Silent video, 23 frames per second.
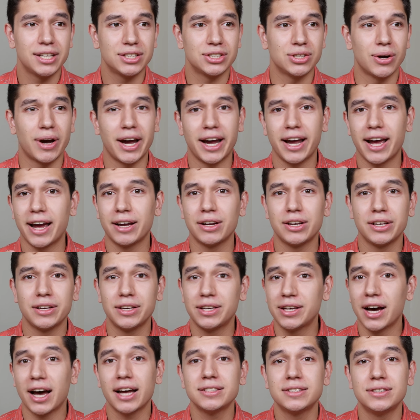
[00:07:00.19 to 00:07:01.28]
So I,
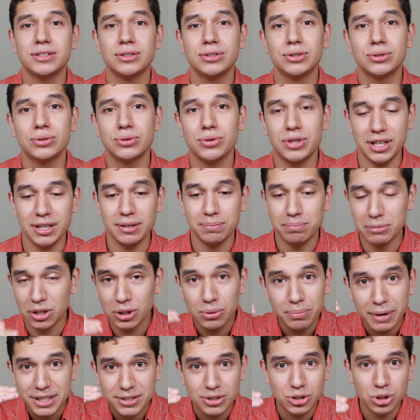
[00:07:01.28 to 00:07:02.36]
I got to the
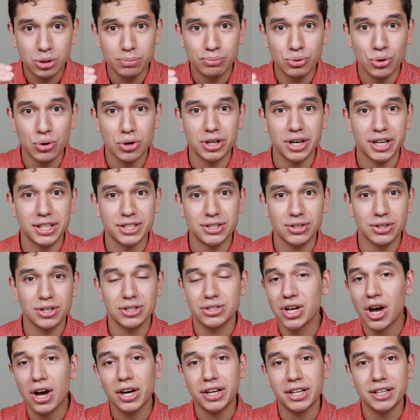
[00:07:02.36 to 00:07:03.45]
little messenger board and I
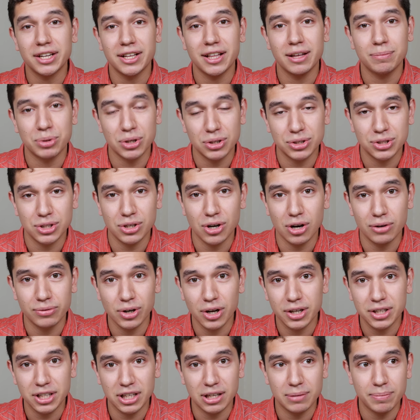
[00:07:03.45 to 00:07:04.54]
started talking to that person
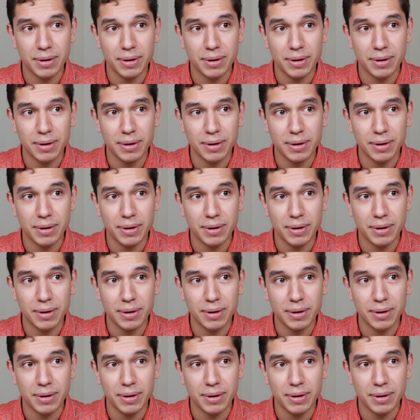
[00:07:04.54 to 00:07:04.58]
over on